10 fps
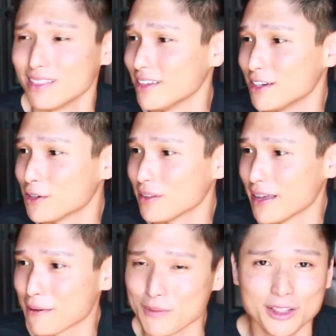you know,
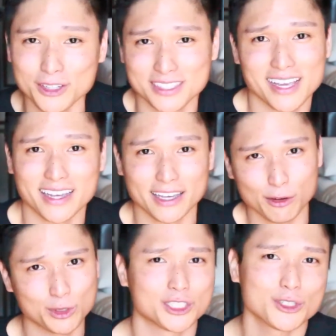like, it looks like
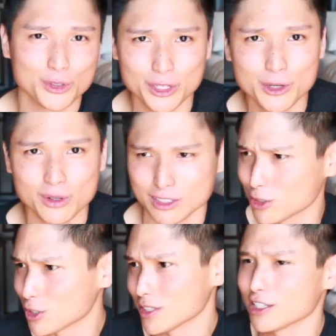it would suit you because
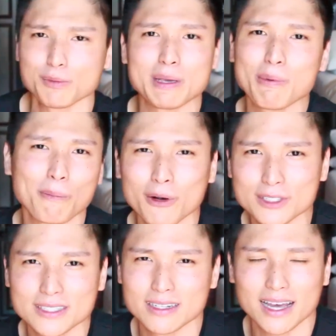you're such a people
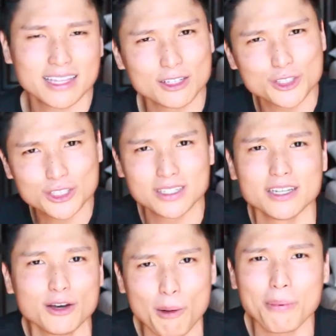person. I think you should,
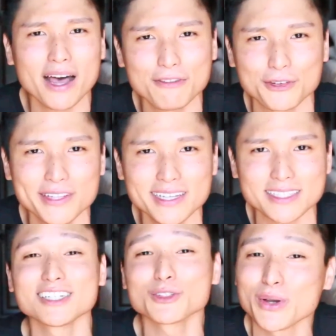you know, apply for
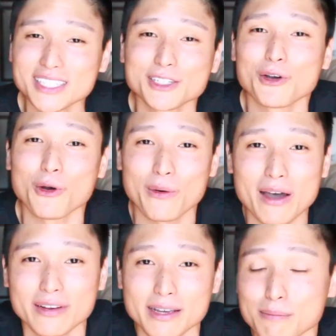this. There's ways to go
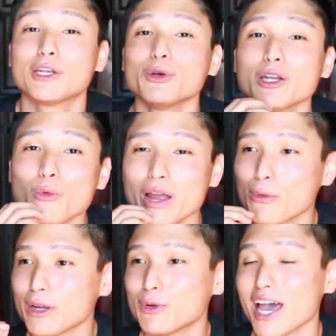around it, but do it in a way
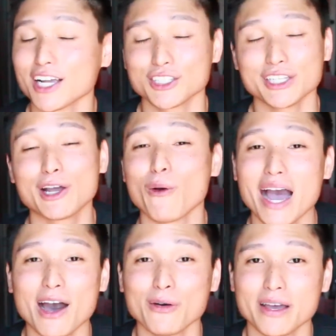where he would actually go
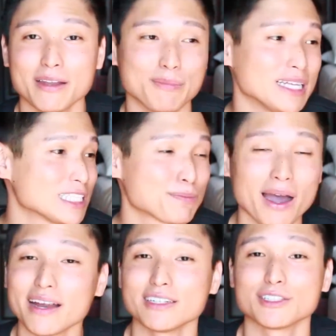out and be
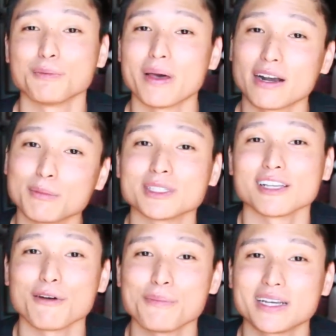inspired to better
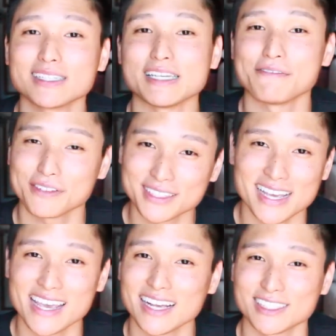himself because he feels
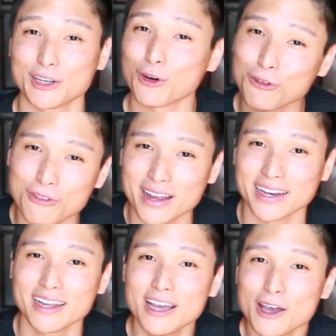like he has a
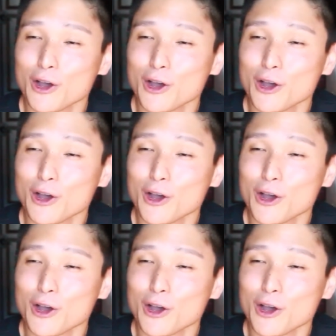girlfriend